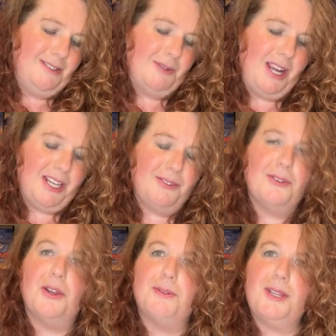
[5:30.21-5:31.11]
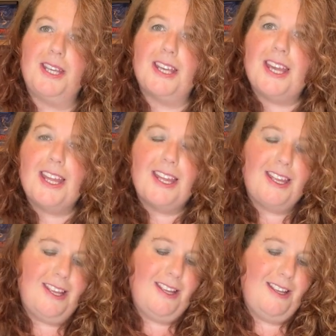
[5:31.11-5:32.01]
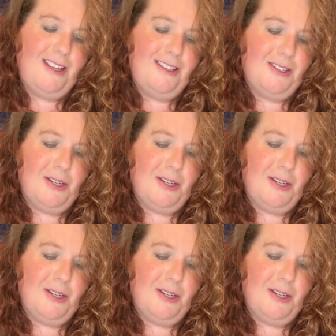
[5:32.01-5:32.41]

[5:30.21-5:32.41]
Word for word: ready for the weekend.